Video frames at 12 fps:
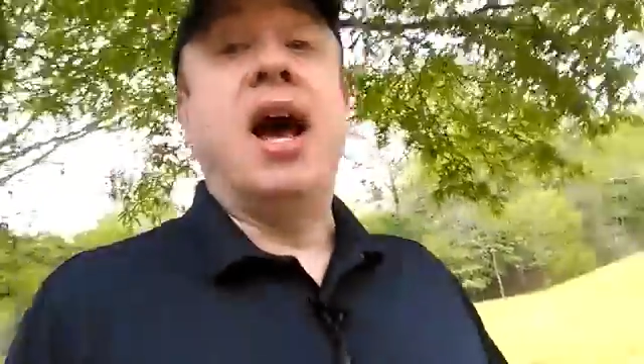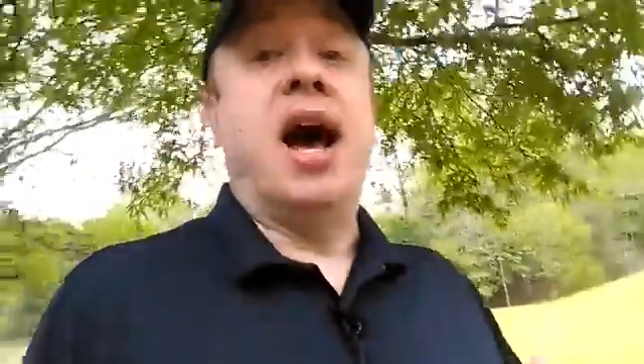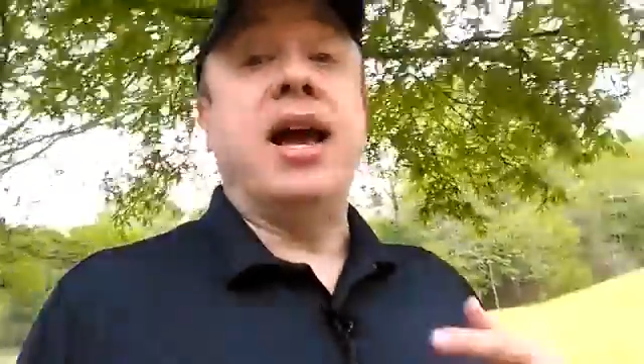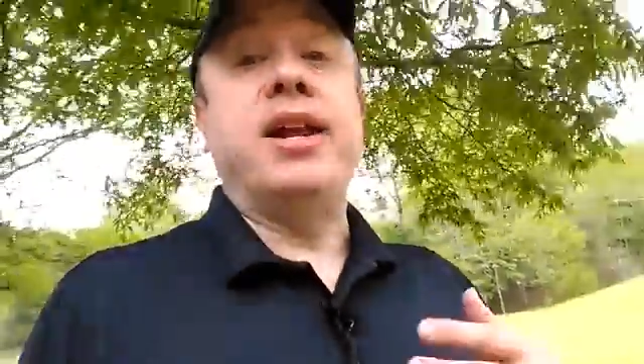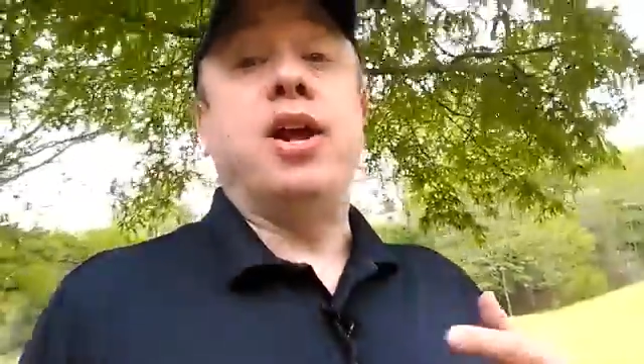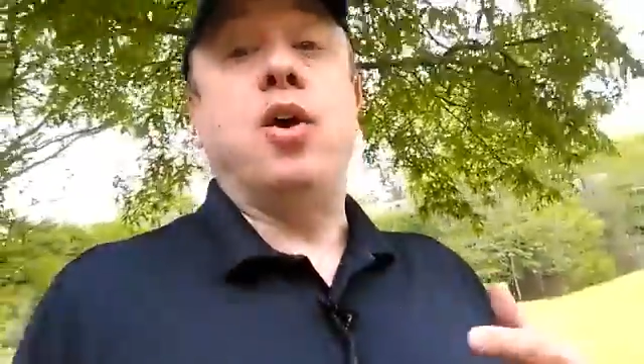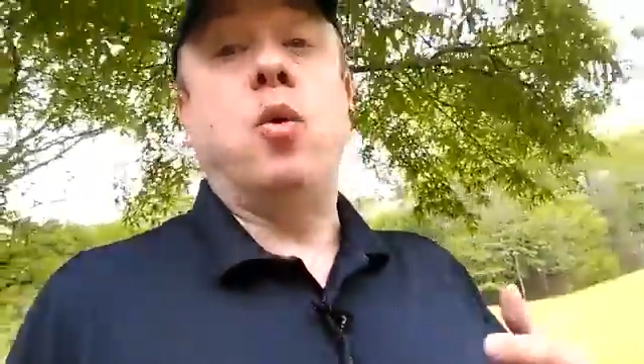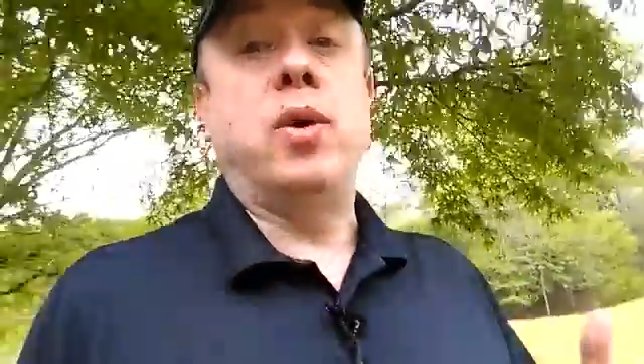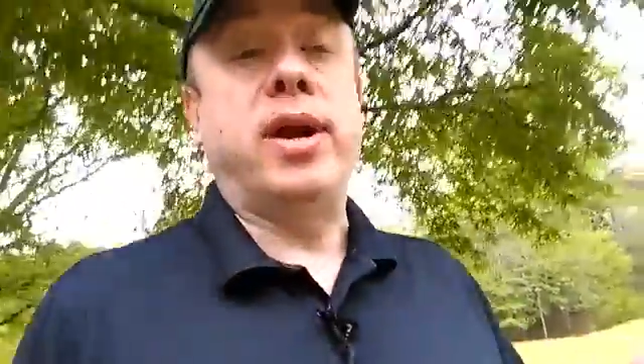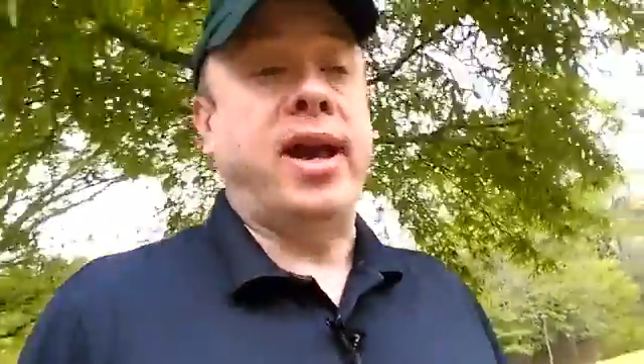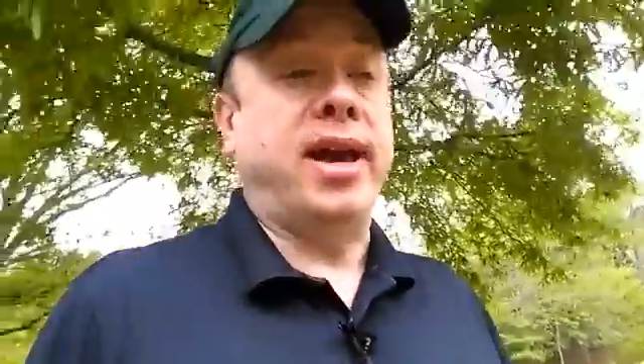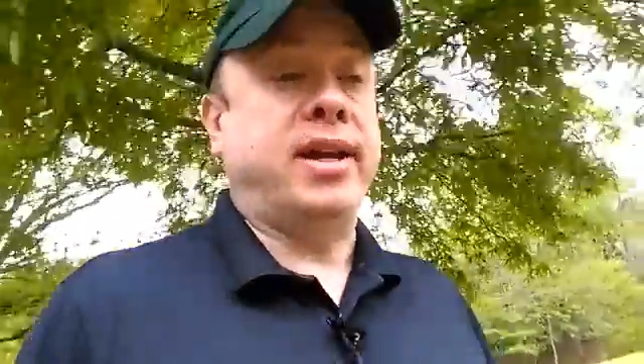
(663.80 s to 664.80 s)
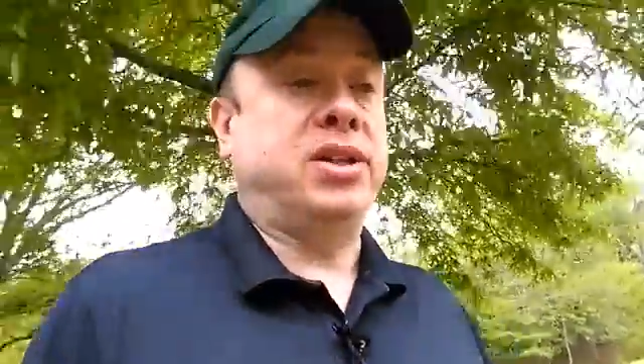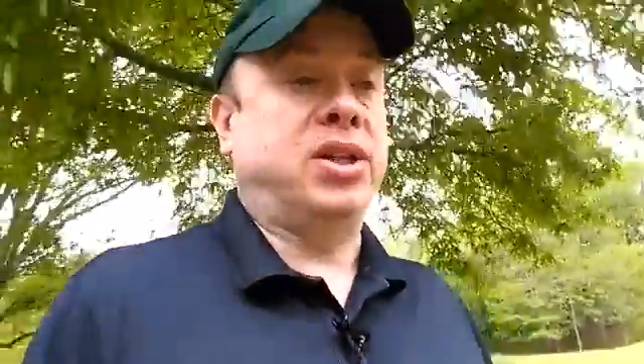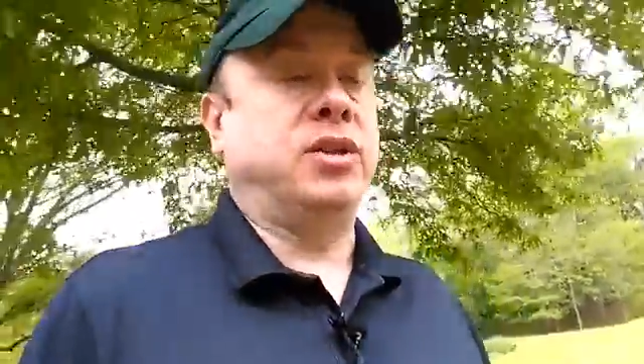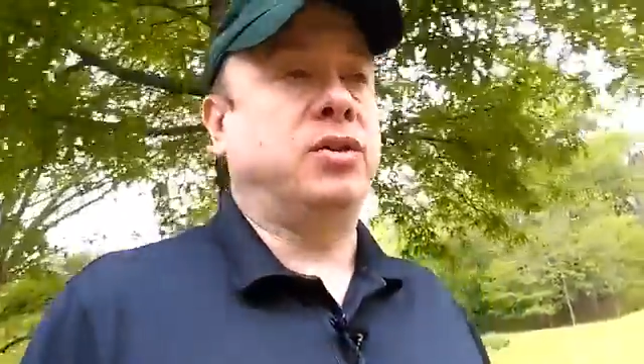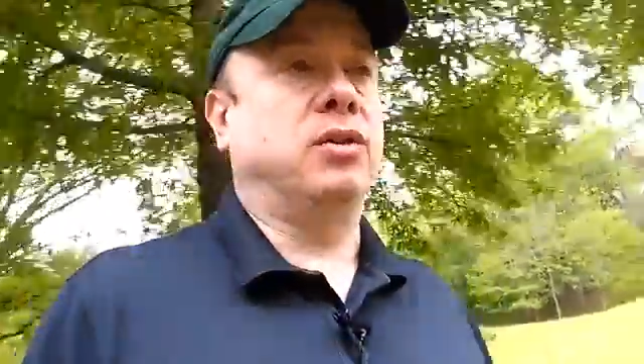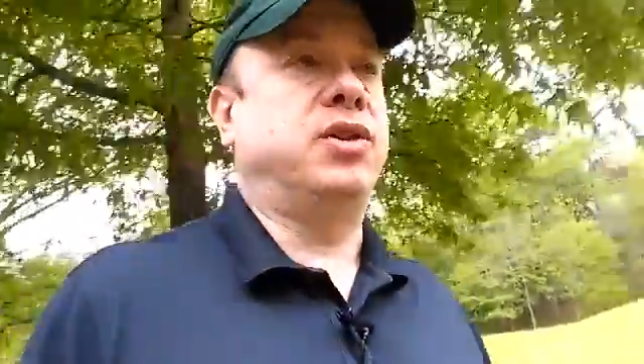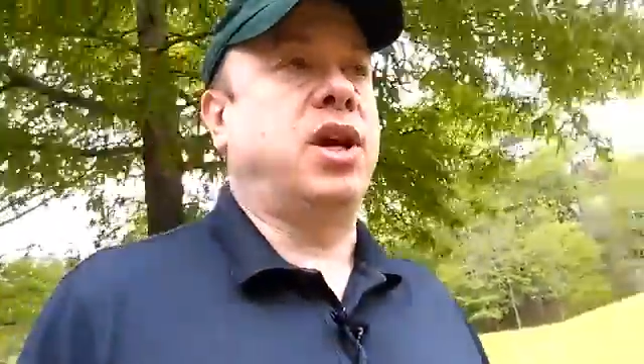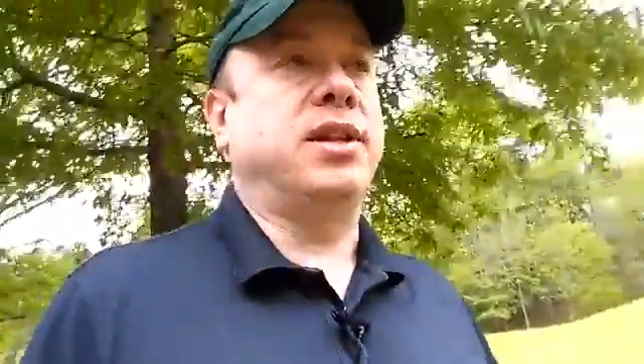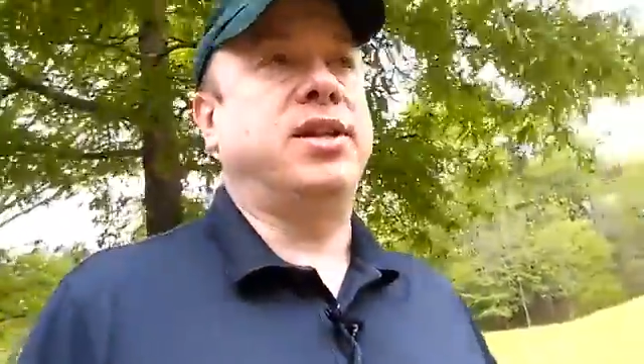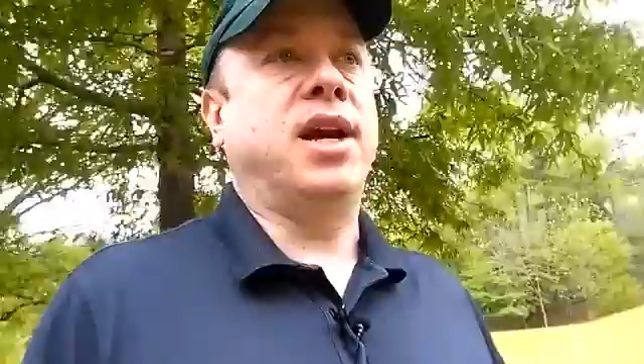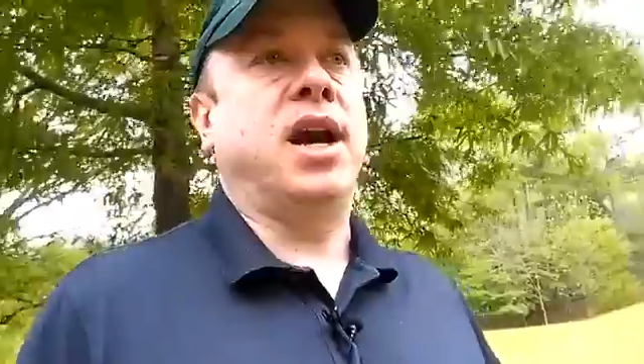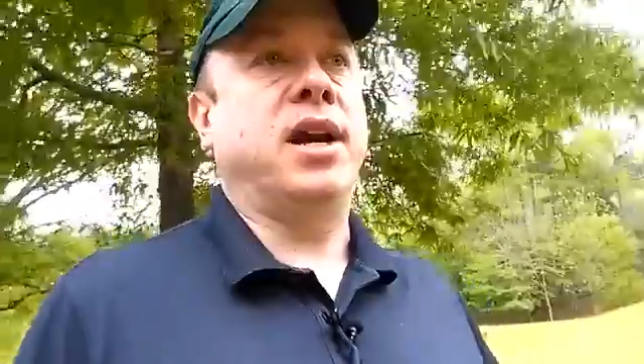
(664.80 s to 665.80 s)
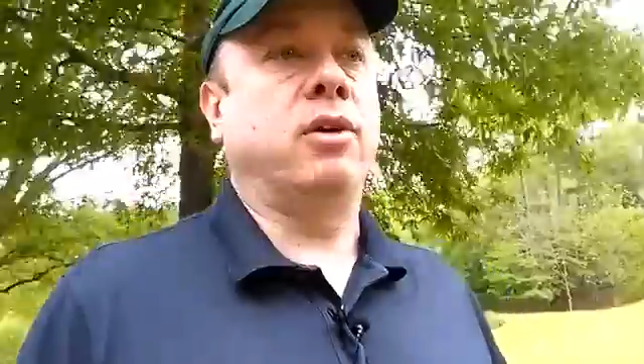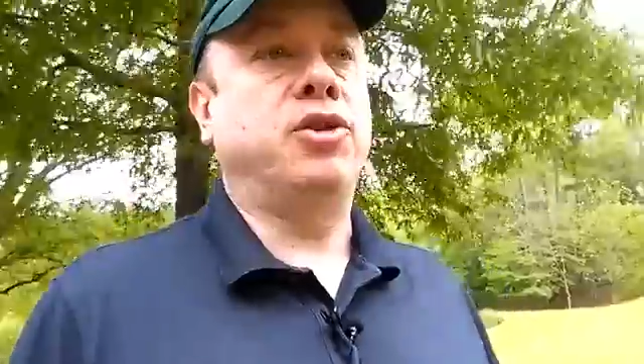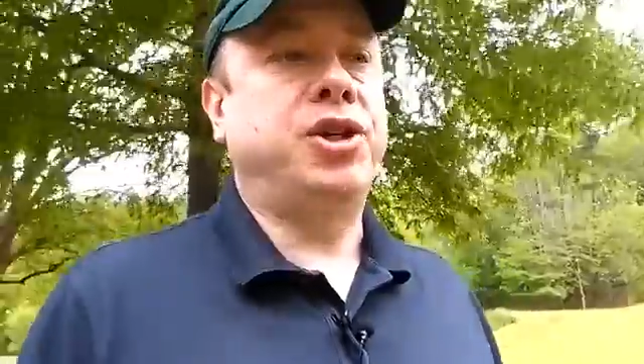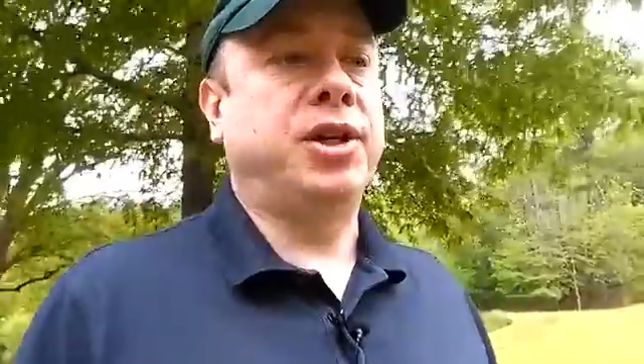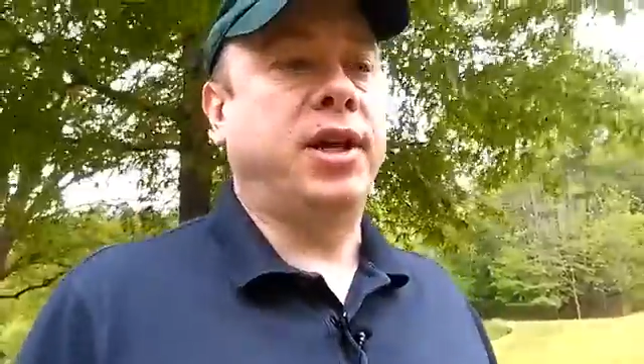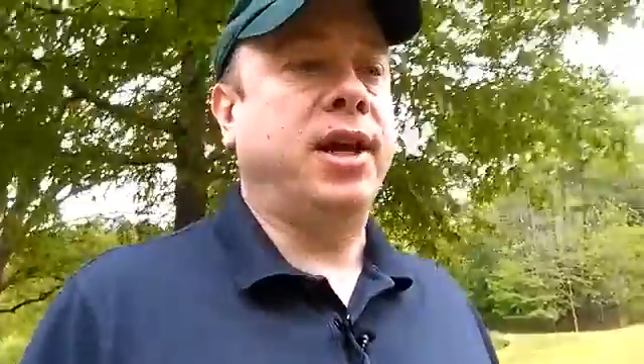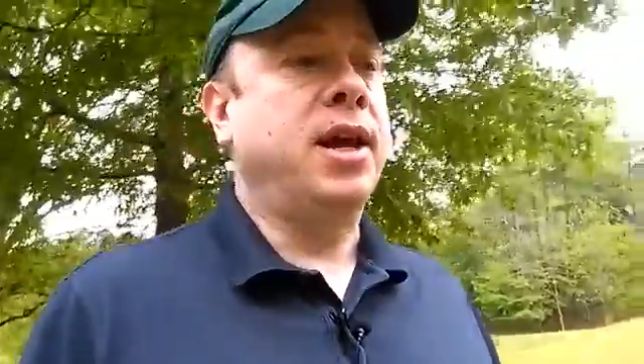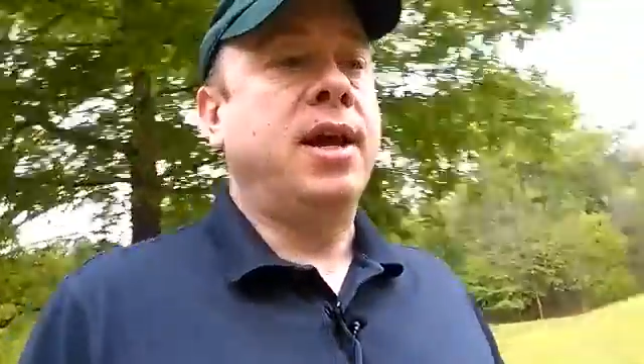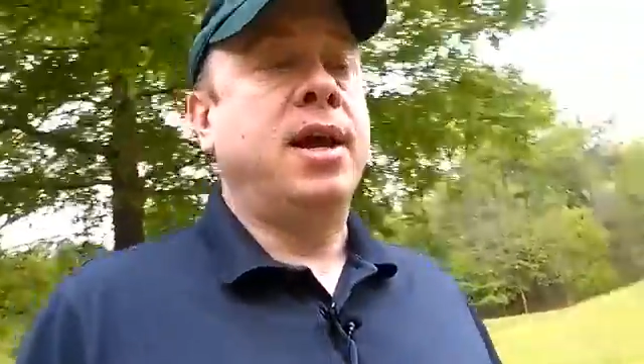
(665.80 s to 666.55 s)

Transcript: I know when I had a sensor in Santiago, Chile,